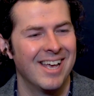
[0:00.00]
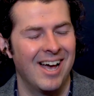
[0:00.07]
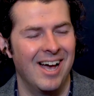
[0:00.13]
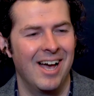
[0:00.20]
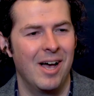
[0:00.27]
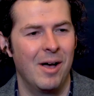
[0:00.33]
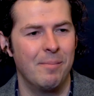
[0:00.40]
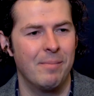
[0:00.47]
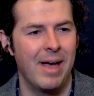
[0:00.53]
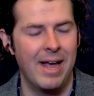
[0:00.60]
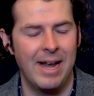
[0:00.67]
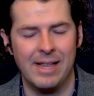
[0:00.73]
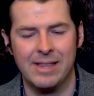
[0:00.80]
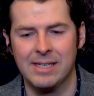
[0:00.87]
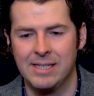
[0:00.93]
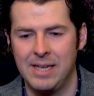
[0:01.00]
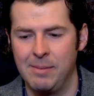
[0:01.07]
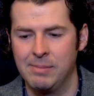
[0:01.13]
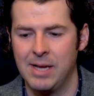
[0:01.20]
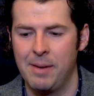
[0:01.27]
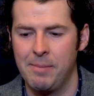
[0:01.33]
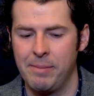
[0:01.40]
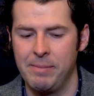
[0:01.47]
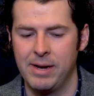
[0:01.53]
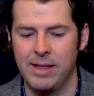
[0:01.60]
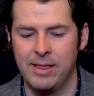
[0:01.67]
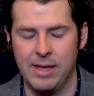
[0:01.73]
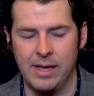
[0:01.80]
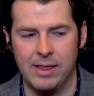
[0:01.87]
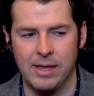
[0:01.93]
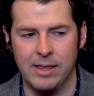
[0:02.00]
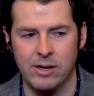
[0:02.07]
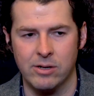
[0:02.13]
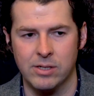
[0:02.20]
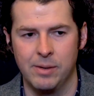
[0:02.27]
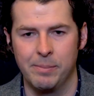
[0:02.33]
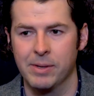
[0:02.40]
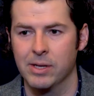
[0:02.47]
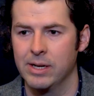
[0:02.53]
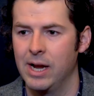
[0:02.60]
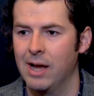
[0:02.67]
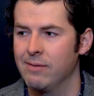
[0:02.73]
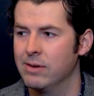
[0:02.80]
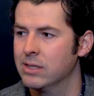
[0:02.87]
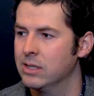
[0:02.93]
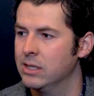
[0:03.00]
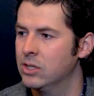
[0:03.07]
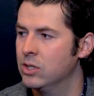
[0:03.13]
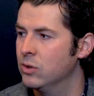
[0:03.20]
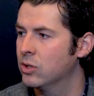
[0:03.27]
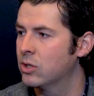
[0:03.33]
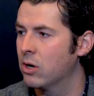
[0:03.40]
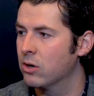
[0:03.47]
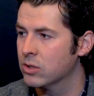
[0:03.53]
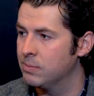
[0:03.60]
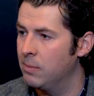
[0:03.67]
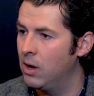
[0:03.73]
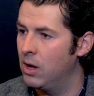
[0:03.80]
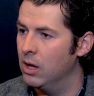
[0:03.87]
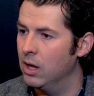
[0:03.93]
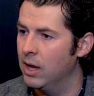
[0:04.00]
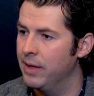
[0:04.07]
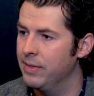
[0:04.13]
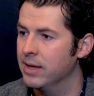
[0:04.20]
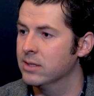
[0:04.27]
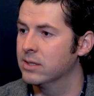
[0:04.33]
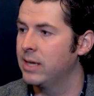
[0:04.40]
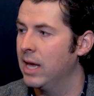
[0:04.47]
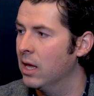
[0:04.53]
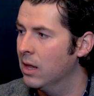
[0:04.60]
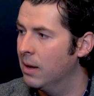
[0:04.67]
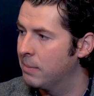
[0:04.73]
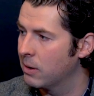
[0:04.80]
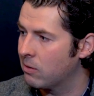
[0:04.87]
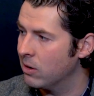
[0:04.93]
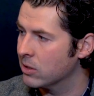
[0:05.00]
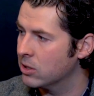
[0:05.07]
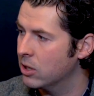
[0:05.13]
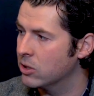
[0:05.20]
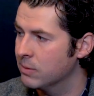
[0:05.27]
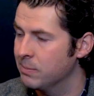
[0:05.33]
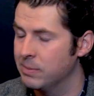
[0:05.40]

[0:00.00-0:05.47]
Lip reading: And at the same time, I mean, I think that there's an ability, obviously, to start small and then scale up across larger